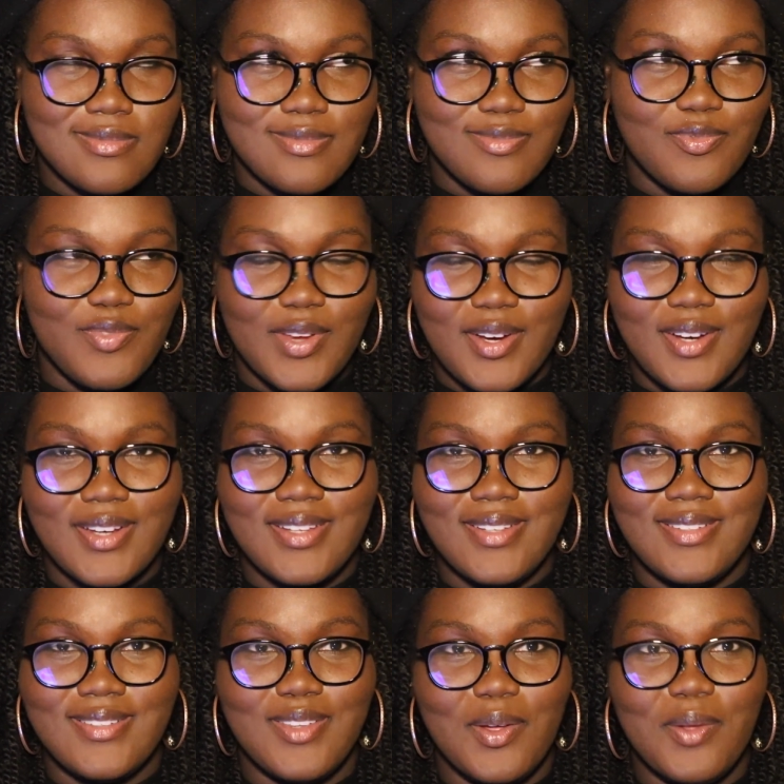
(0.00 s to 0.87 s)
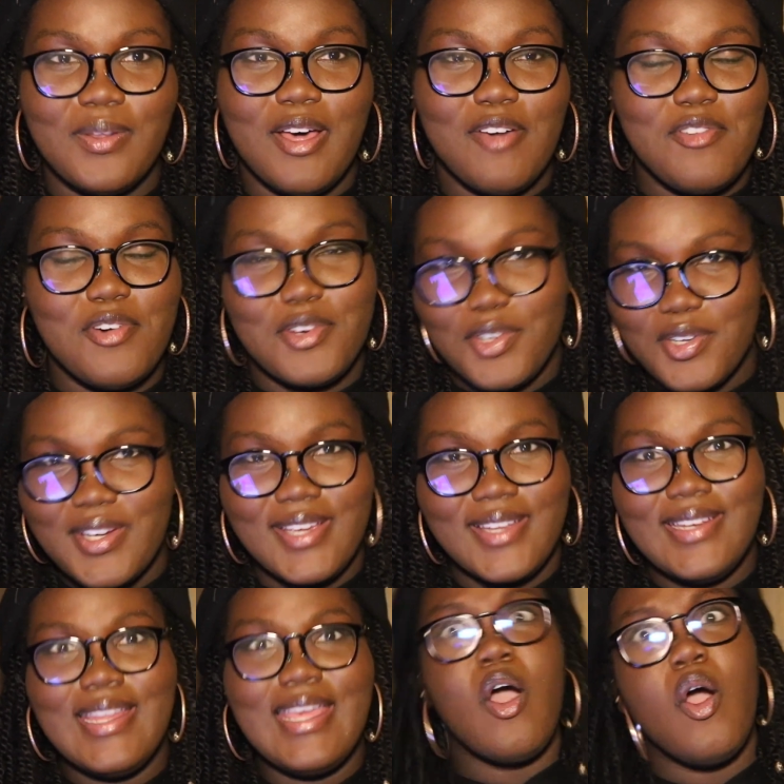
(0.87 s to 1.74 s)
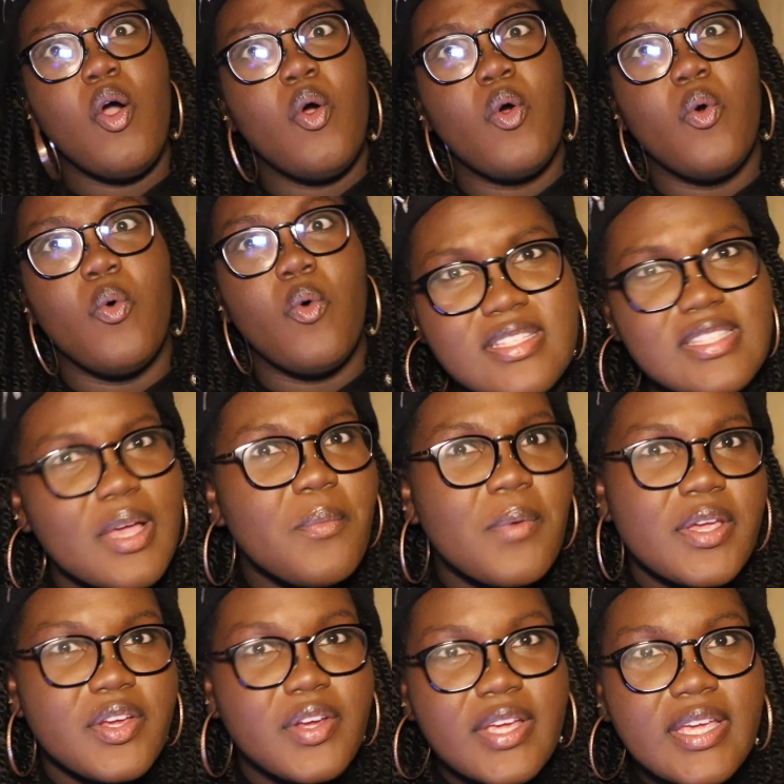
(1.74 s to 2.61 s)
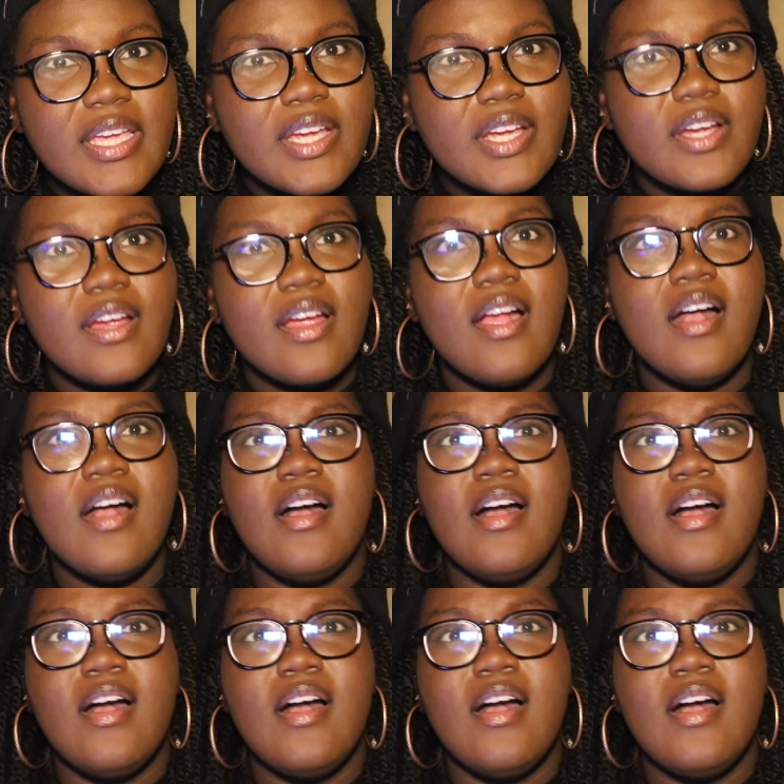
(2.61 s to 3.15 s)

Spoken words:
very low level Korean. Oh, is that why you're here?